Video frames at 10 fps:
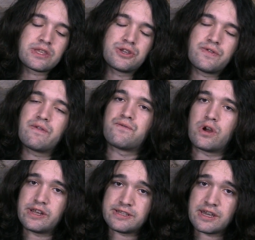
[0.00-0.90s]
so if you have
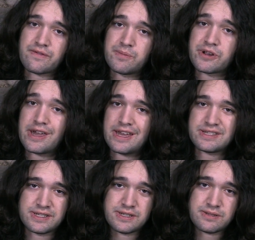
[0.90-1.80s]
front intake from your
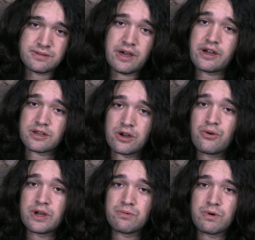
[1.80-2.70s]
case, it's not
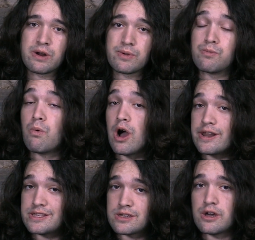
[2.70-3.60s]
going where we'd want
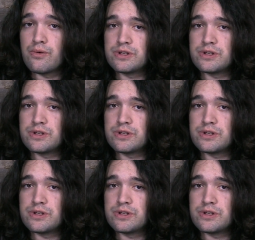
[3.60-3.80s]
it to go,